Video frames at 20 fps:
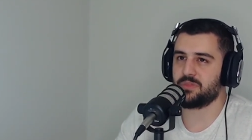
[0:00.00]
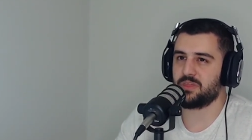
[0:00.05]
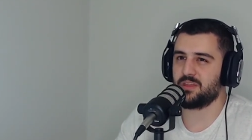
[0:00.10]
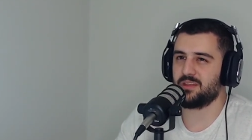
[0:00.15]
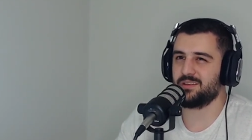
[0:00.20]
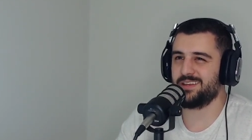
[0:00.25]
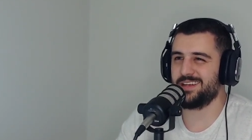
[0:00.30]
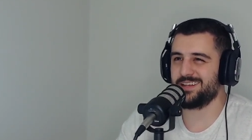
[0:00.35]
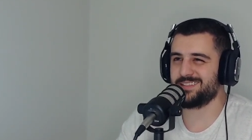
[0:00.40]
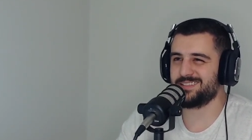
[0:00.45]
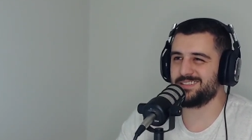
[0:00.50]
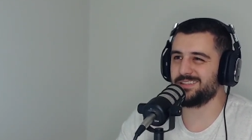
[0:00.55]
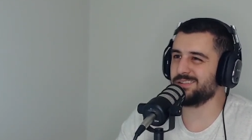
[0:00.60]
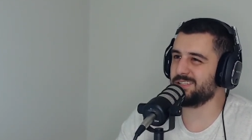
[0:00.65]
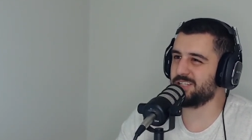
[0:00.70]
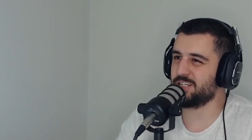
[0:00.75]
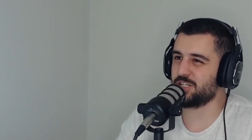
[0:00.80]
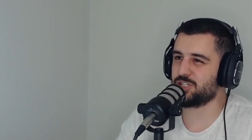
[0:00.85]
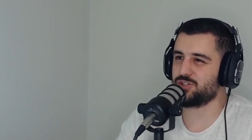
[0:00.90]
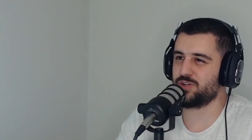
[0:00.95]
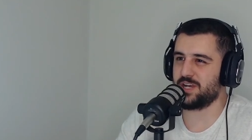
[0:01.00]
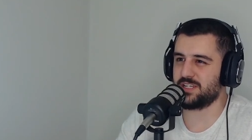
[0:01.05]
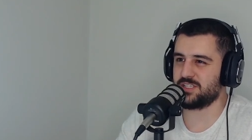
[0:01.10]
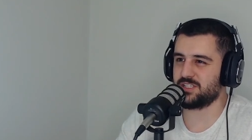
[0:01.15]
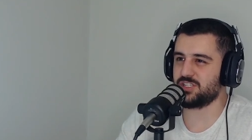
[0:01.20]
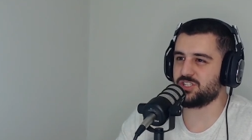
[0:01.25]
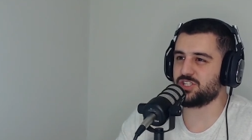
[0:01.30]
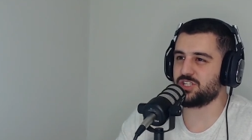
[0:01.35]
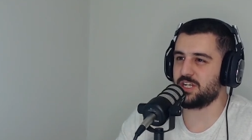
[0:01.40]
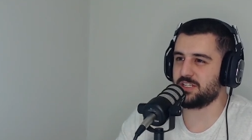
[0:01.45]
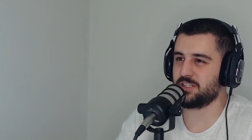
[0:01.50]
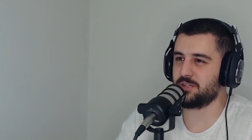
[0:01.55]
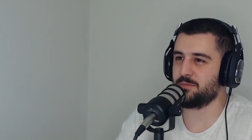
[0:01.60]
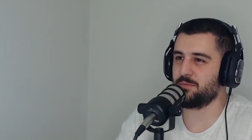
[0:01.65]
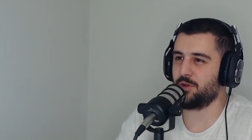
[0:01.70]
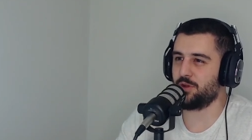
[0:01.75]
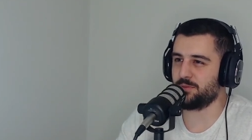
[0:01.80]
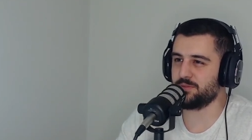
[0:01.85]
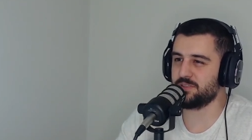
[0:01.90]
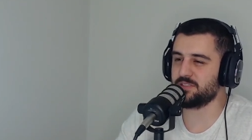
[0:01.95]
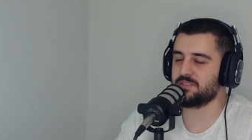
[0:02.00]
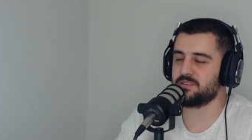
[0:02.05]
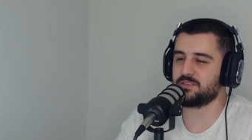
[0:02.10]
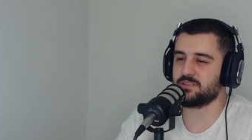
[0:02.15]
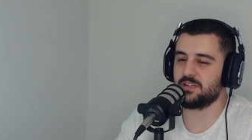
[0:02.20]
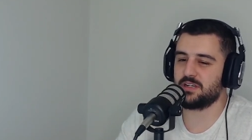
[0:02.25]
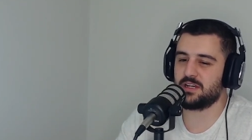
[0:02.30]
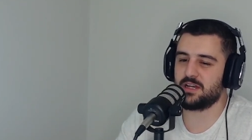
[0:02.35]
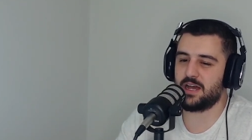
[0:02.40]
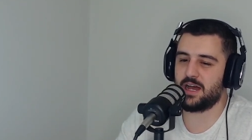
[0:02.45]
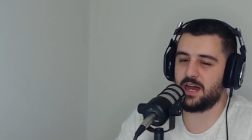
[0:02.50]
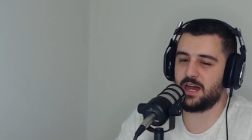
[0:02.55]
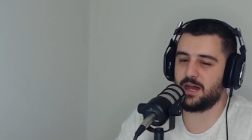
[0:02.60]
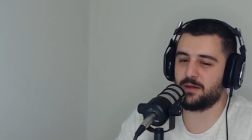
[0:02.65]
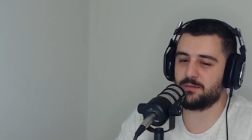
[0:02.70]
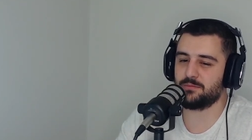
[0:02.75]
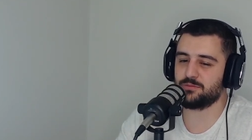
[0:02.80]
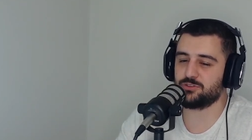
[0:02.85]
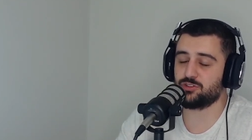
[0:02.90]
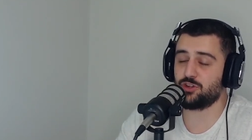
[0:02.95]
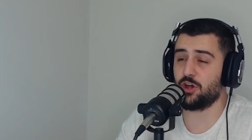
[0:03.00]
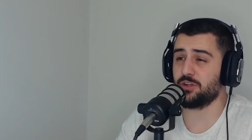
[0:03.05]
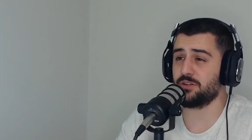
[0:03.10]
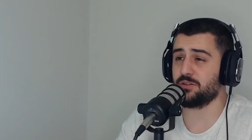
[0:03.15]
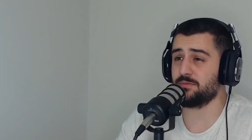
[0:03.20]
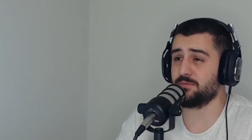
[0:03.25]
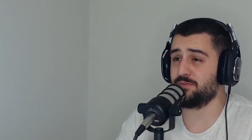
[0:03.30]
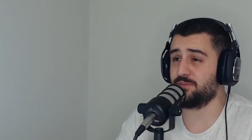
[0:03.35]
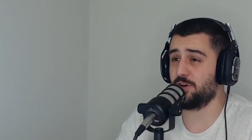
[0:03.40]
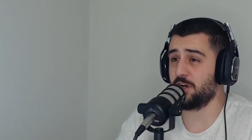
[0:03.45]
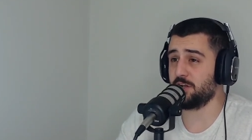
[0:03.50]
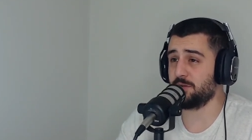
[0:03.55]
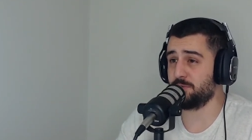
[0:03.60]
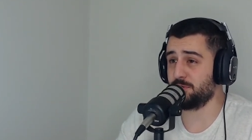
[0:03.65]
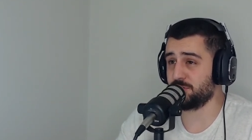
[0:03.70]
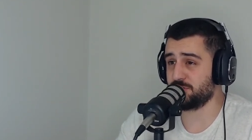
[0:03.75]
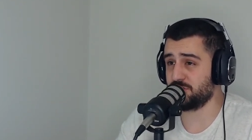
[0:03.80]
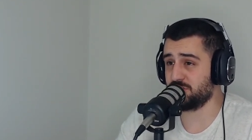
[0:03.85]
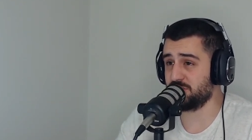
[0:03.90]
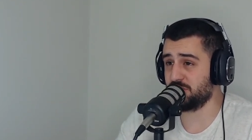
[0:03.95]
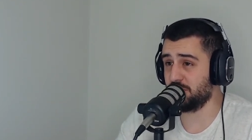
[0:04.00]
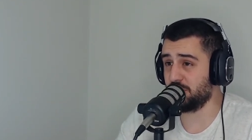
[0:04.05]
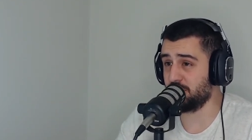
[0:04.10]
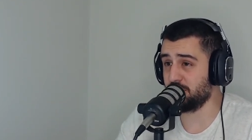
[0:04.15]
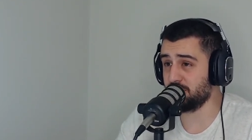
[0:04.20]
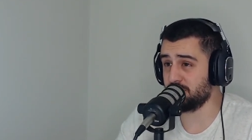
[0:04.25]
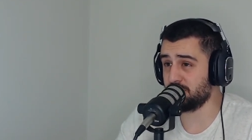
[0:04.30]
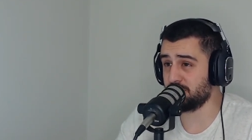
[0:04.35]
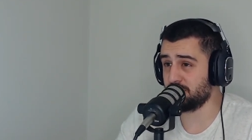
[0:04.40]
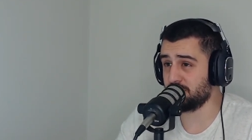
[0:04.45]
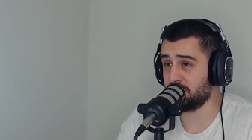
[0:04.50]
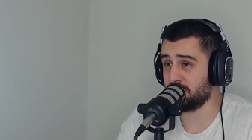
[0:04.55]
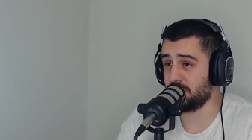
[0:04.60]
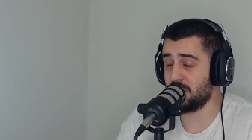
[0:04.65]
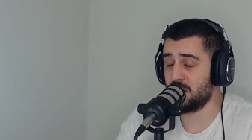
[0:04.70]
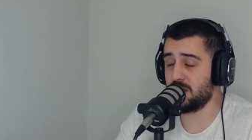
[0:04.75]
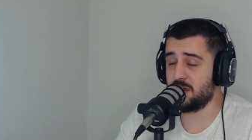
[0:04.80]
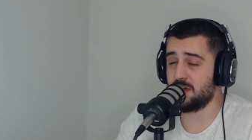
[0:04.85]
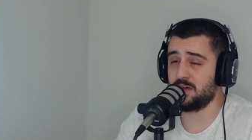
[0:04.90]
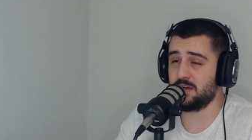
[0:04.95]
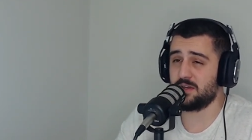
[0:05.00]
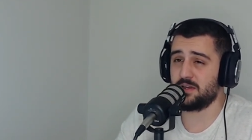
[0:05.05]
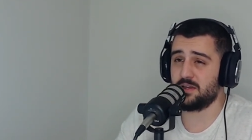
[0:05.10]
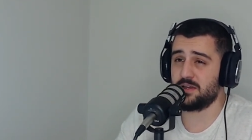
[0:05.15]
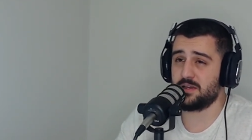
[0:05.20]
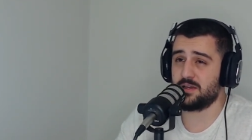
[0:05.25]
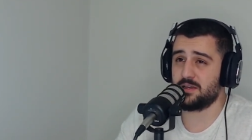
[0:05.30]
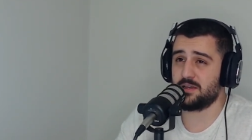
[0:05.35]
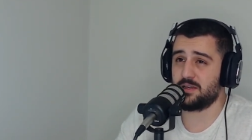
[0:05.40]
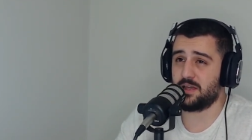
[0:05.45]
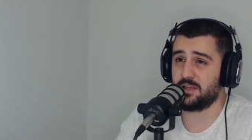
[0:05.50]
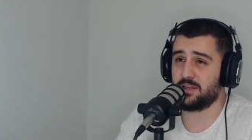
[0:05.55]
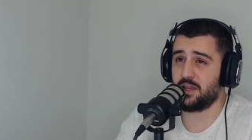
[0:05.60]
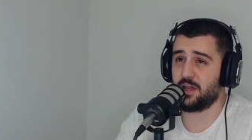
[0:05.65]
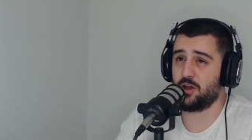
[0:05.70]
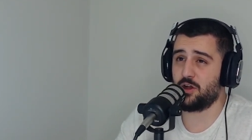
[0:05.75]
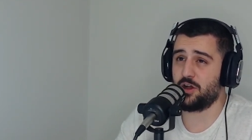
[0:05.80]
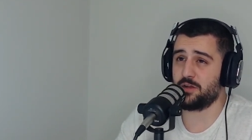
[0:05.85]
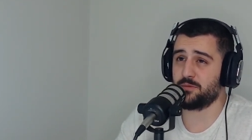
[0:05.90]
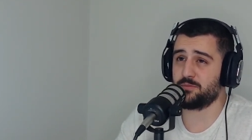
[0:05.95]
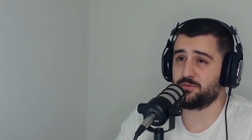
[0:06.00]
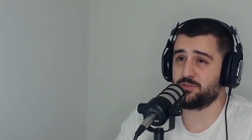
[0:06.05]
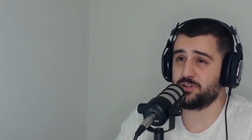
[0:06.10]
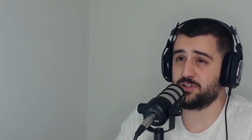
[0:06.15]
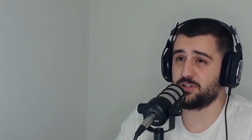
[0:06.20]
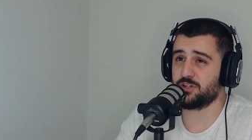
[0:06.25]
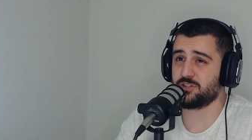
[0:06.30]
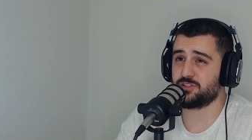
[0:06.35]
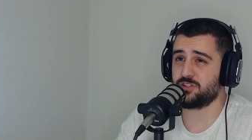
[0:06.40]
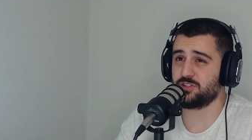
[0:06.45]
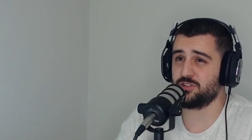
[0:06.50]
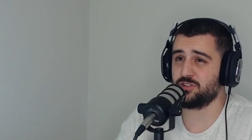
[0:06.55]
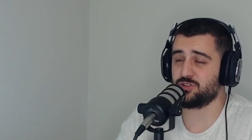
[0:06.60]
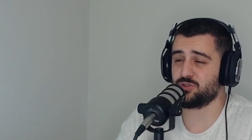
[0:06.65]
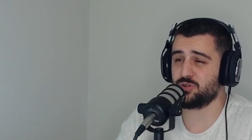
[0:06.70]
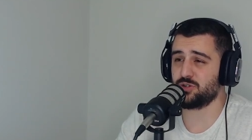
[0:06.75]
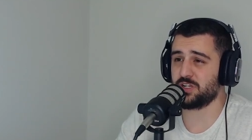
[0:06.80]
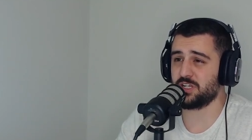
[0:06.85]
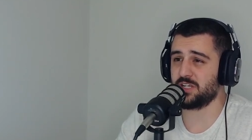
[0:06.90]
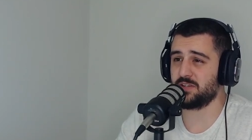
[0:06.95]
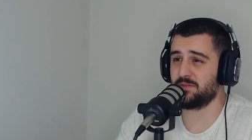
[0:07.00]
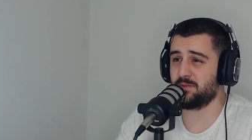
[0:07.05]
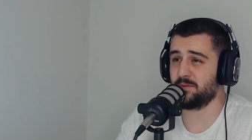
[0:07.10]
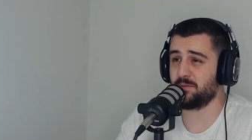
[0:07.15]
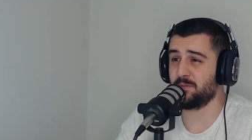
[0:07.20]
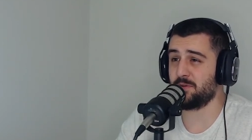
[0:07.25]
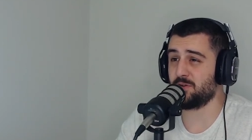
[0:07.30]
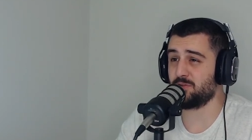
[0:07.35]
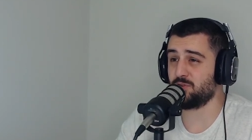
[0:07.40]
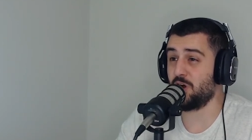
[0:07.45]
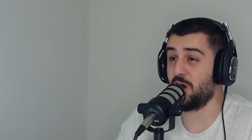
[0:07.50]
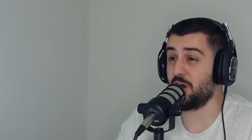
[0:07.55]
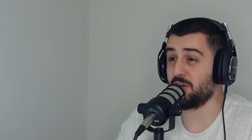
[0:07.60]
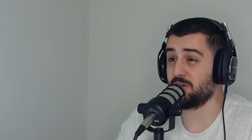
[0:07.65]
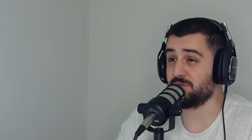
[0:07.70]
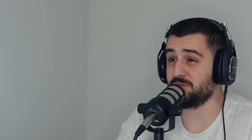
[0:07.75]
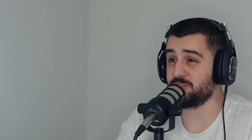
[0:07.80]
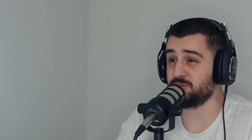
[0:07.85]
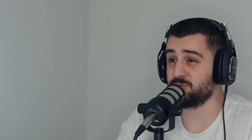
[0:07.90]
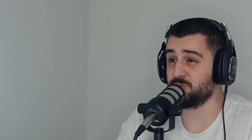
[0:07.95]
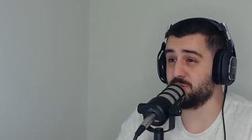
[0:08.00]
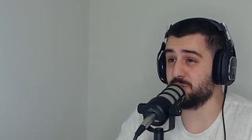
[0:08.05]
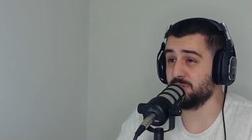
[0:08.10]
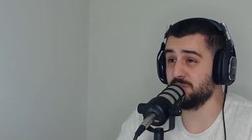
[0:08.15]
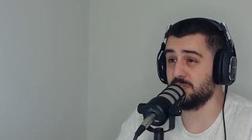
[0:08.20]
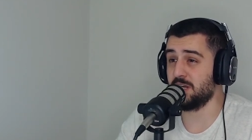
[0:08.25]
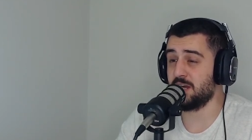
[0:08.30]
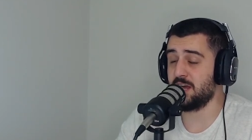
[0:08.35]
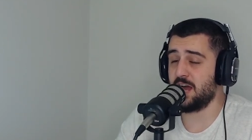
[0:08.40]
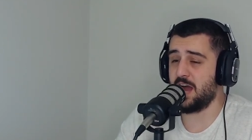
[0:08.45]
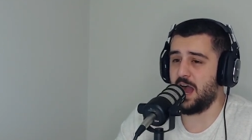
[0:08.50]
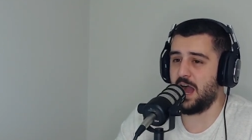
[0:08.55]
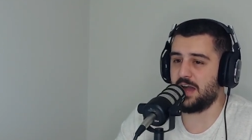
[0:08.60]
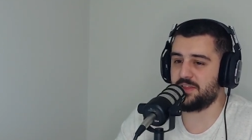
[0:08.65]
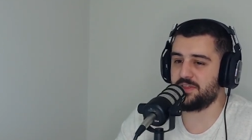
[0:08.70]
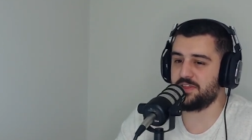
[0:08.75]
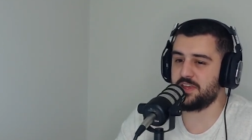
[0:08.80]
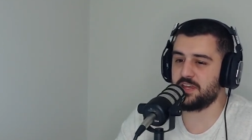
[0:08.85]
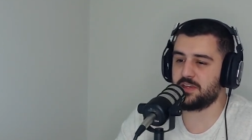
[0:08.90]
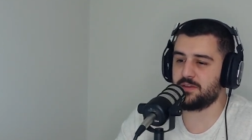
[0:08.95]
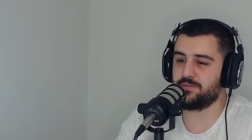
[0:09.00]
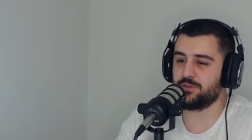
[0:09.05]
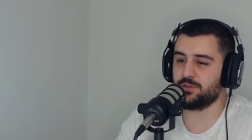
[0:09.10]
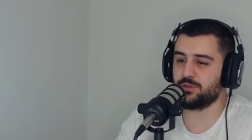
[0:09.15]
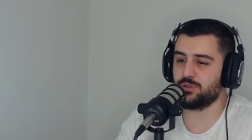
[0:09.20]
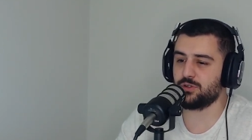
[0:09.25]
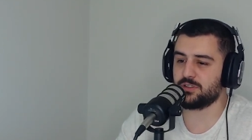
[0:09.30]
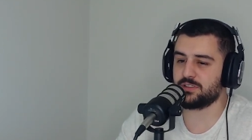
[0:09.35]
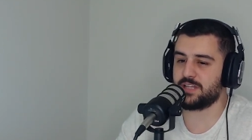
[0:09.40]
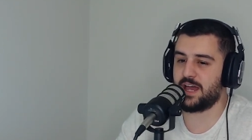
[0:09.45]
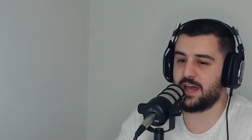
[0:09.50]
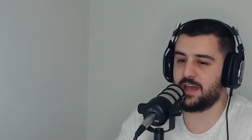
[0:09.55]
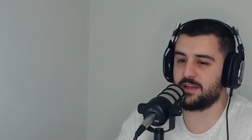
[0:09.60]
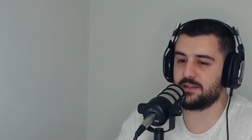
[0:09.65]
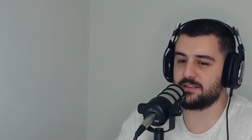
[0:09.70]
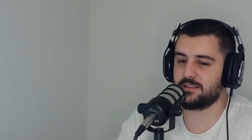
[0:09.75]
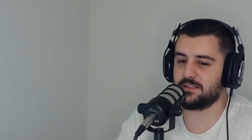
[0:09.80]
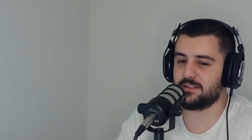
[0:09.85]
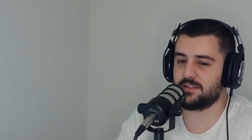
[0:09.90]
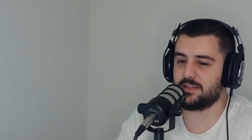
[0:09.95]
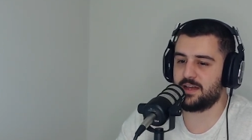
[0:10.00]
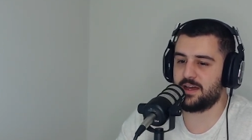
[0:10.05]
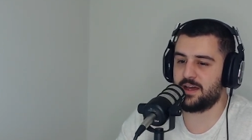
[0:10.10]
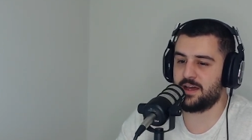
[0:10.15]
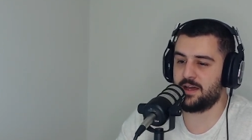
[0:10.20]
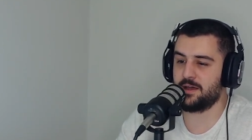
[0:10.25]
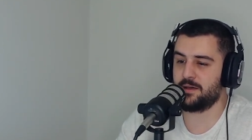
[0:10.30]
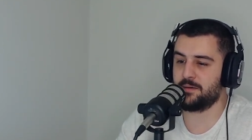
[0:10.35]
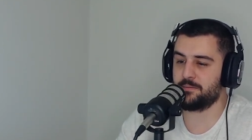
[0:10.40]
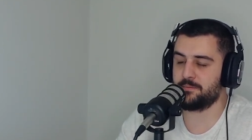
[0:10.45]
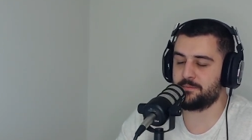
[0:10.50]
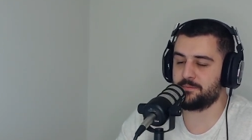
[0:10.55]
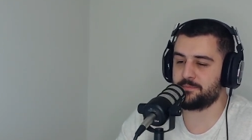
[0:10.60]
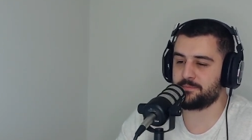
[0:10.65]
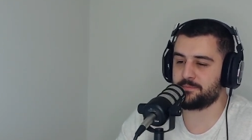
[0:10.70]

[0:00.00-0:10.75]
They're still in a transition at the moment. Tottenham fired Pochettino, and they hired Mourinho, so you sort of give him a write-off as well. I think if you looked at from